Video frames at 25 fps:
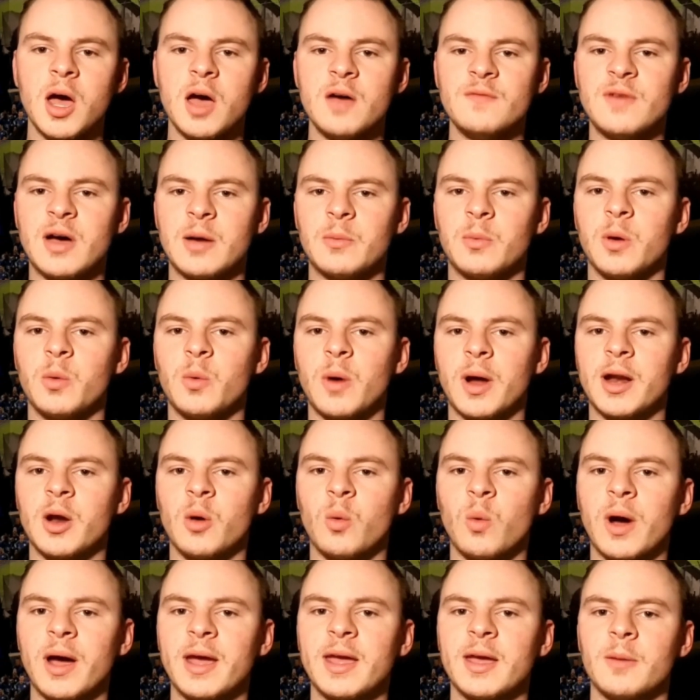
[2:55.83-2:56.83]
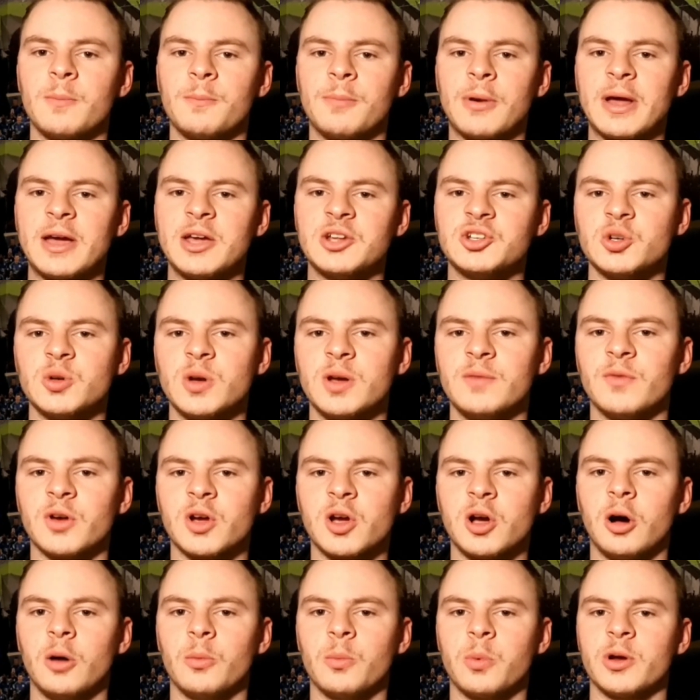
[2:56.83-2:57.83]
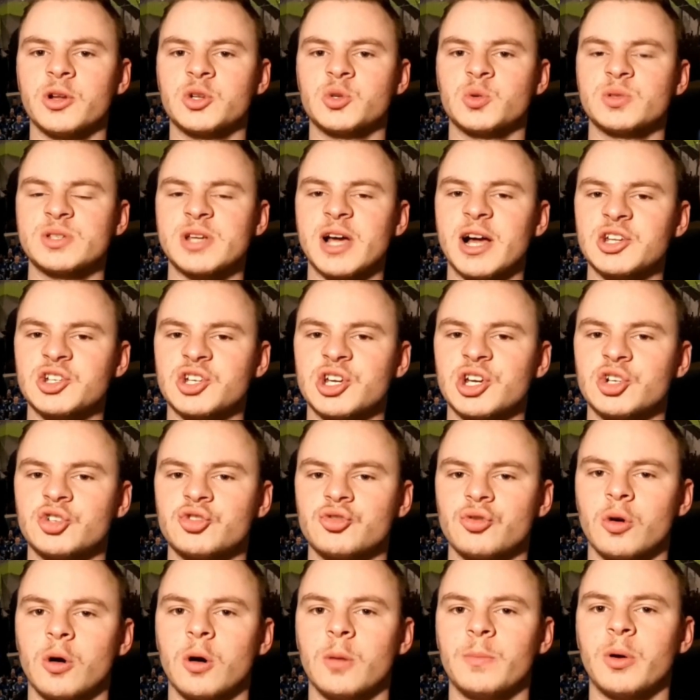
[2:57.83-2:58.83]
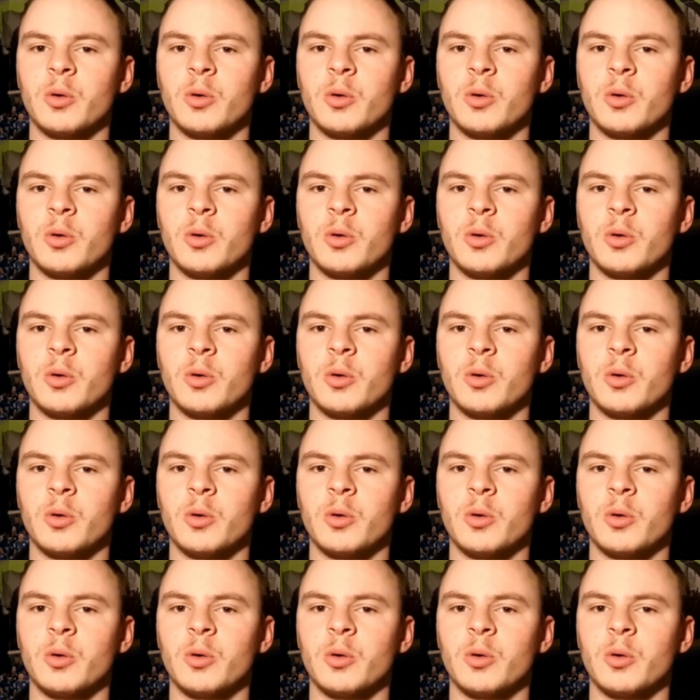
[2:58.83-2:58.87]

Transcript: And then we went away and played you in the cup, which was actually a draw,